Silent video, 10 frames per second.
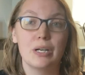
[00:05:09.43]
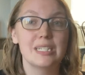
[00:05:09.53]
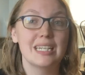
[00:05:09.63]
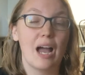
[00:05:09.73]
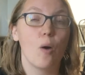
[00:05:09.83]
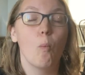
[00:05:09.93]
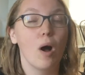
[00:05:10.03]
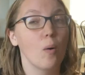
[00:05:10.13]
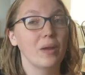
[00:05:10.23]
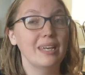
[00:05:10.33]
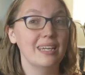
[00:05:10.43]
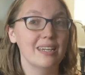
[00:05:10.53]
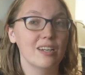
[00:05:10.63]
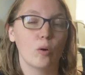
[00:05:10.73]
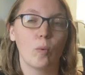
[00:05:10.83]
printing out what we
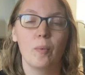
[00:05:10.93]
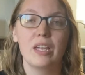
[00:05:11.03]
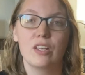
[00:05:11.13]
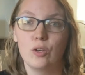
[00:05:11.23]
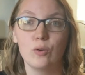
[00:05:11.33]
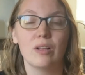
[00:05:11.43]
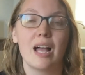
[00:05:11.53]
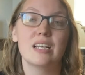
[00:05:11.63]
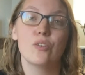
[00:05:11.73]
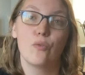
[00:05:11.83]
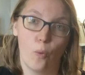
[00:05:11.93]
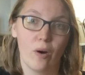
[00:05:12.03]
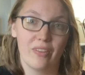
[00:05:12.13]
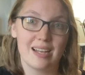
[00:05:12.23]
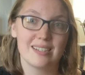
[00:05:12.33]
needed or what we could utilize for that